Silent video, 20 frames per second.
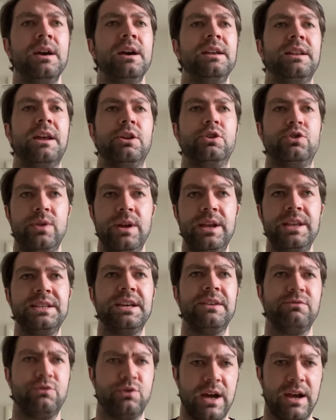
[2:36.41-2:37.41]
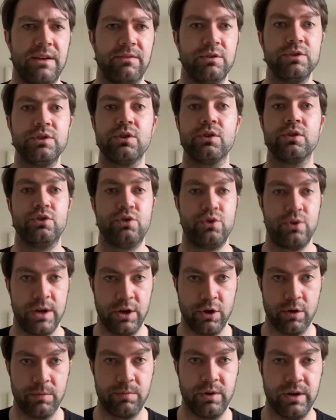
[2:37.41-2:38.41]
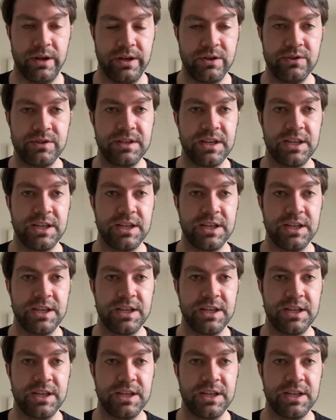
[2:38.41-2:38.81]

Now, trains have drivers, or train operators,